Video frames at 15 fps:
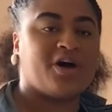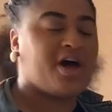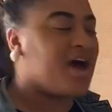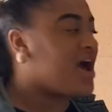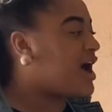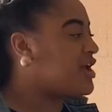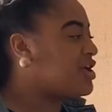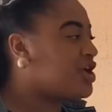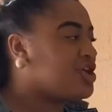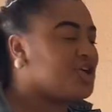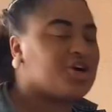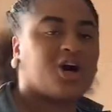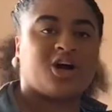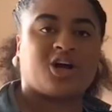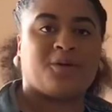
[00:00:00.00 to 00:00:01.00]
I know you
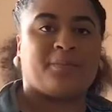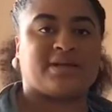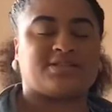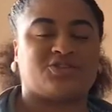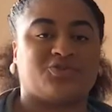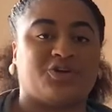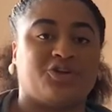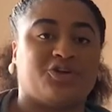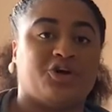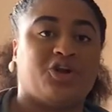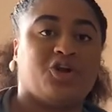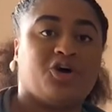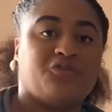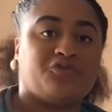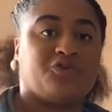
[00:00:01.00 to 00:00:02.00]
can't come back to school, and a
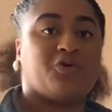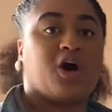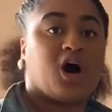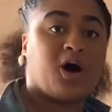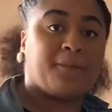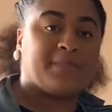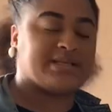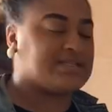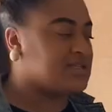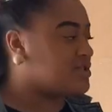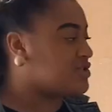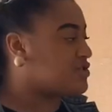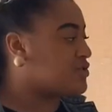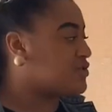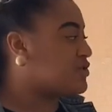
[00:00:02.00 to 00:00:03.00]
lot of you are missing
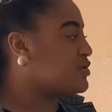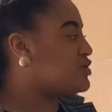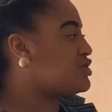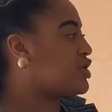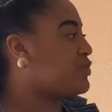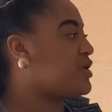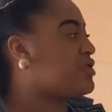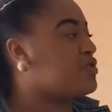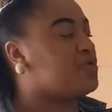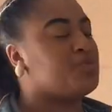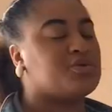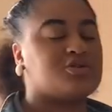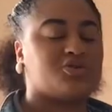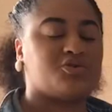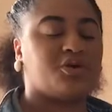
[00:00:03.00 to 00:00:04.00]
school, so we thought
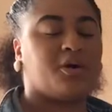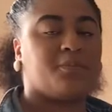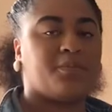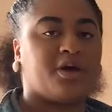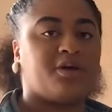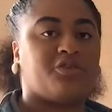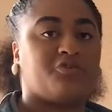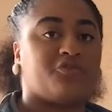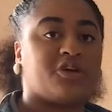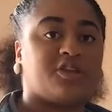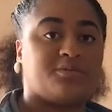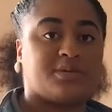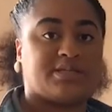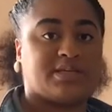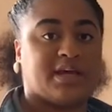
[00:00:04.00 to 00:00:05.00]
we'd do a bit of
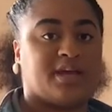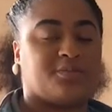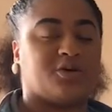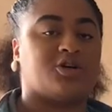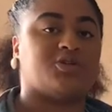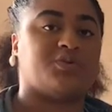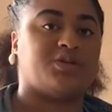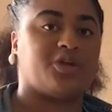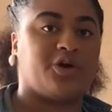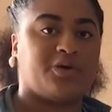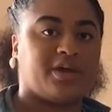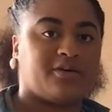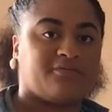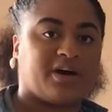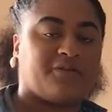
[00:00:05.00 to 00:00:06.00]
arithmetic because we know
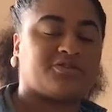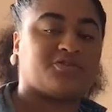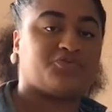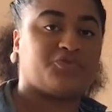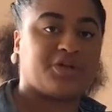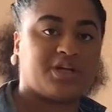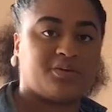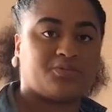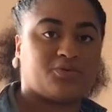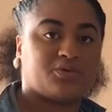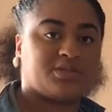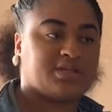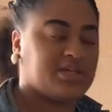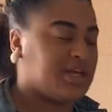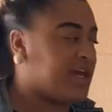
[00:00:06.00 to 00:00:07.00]
year 5 is a really
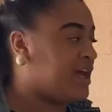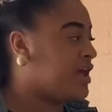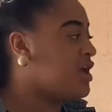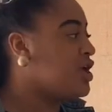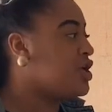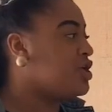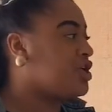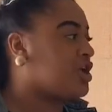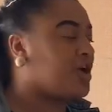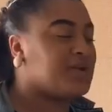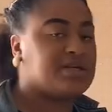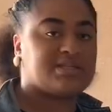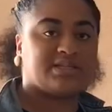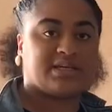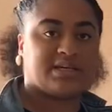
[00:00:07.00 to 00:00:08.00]
important year. You're going
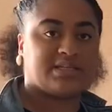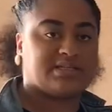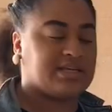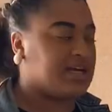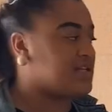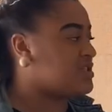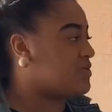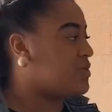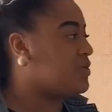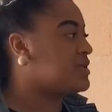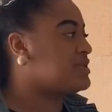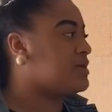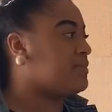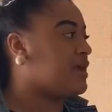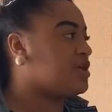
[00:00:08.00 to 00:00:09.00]
into year 6, so we want
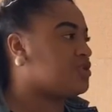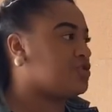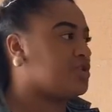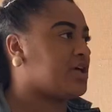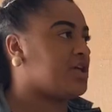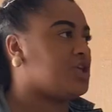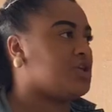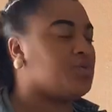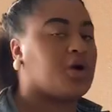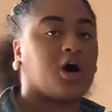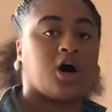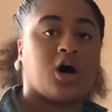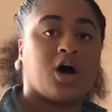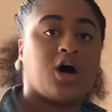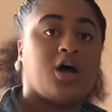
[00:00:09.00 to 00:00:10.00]
to make sure that you
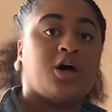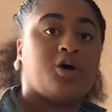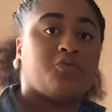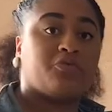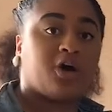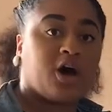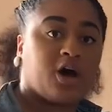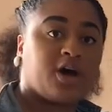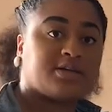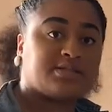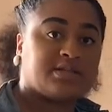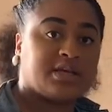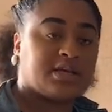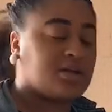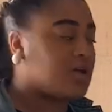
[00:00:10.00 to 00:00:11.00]
are
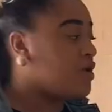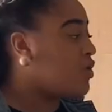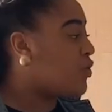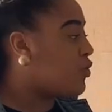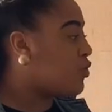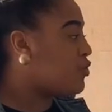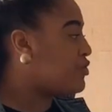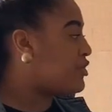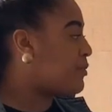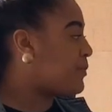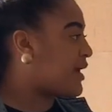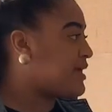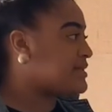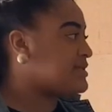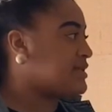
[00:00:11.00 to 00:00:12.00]
rehearsing all the
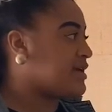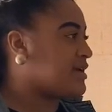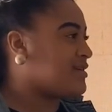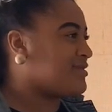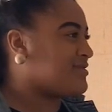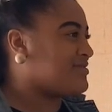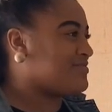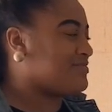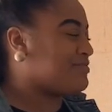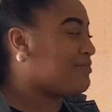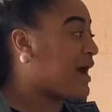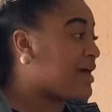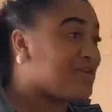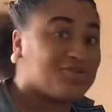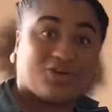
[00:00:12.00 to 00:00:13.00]
basic
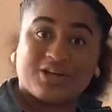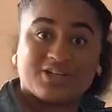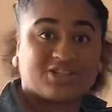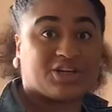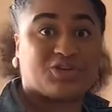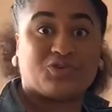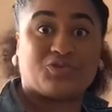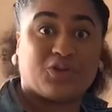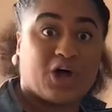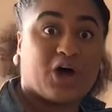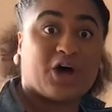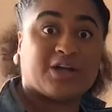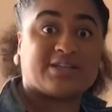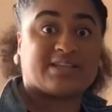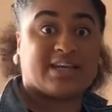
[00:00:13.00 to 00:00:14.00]
math knowledge that you
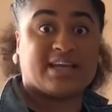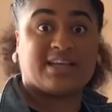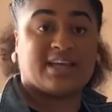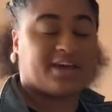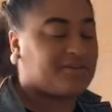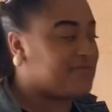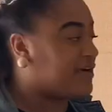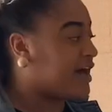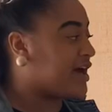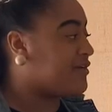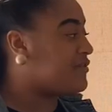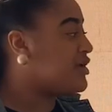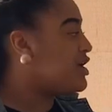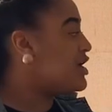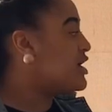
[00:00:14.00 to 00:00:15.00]
learned in year 5.
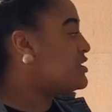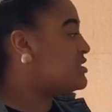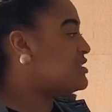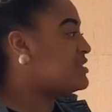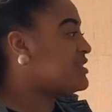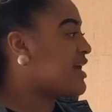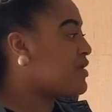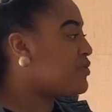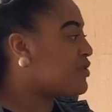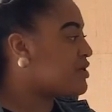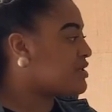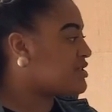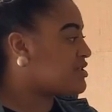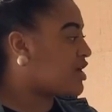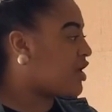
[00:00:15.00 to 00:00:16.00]
So today we're going to
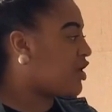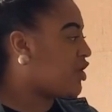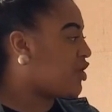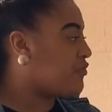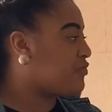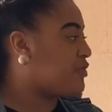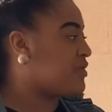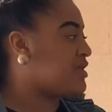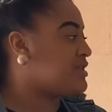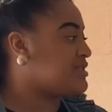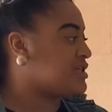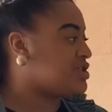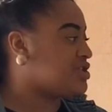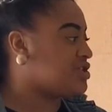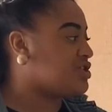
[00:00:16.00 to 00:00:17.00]
start off with
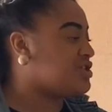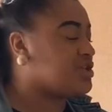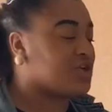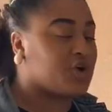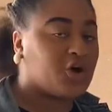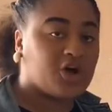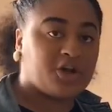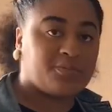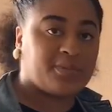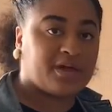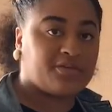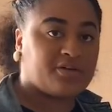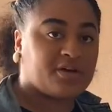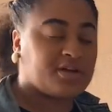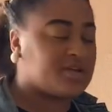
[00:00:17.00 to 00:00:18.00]
addition using column
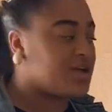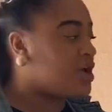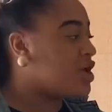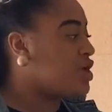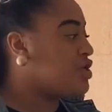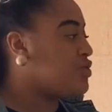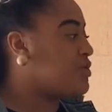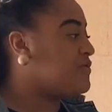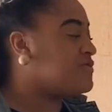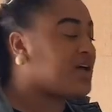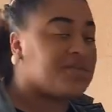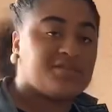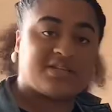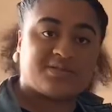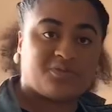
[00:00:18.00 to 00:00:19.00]
method. You've
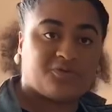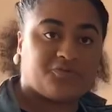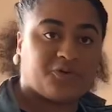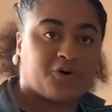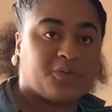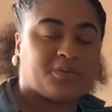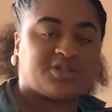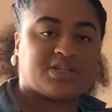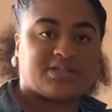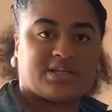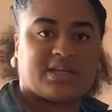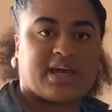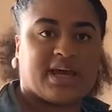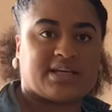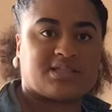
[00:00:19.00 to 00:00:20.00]
done this before, but just in
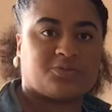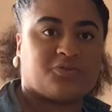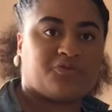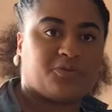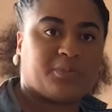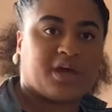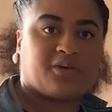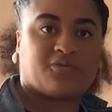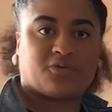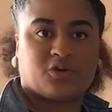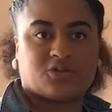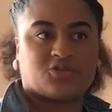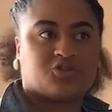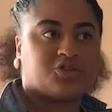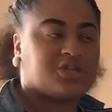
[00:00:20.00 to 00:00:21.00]
case some of you may have
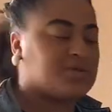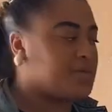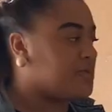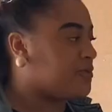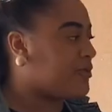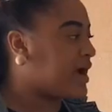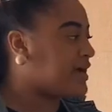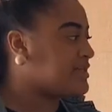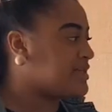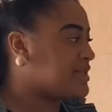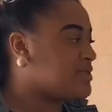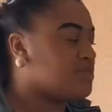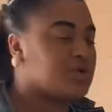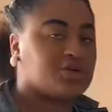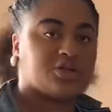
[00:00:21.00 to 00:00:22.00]
forgotten and need a bit of practice,
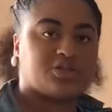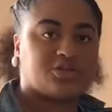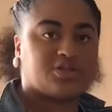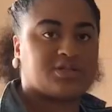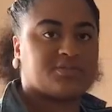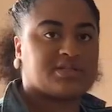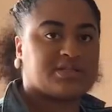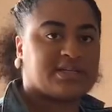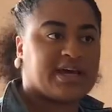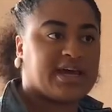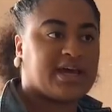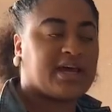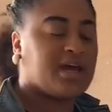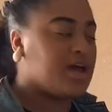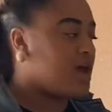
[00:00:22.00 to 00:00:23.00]
we're going to do some
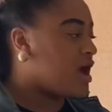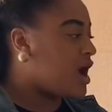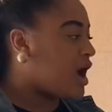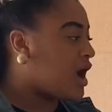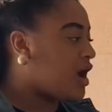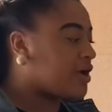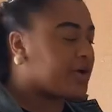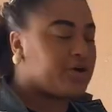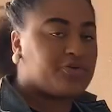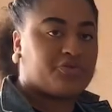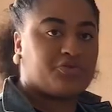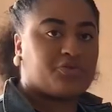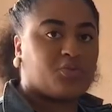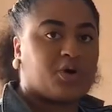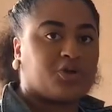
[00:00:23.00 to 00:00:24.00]
today. I'll go through
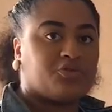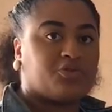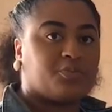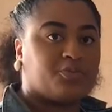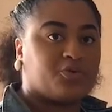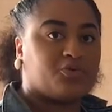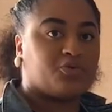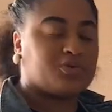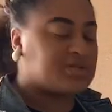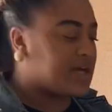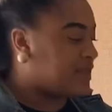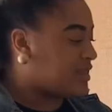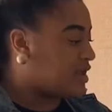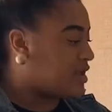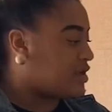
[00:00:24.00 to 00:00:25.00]
the one on the board
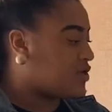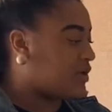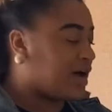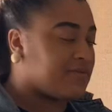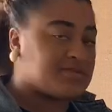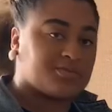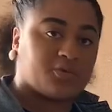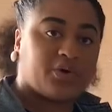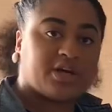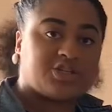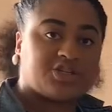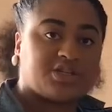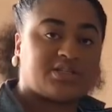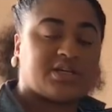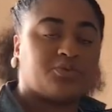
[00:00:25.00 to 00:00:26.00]
and then you'll have some
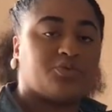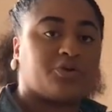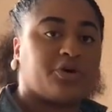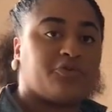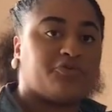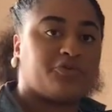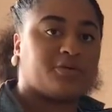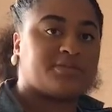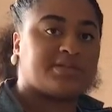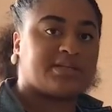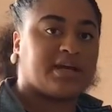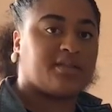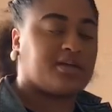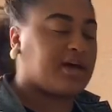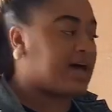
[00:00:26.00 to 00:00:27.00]
questions and we'll go through them
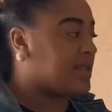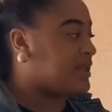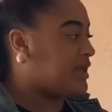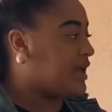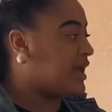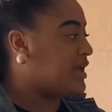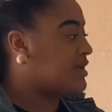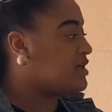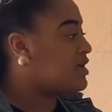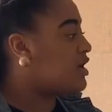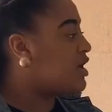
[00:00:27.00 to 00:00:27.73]
together at the end.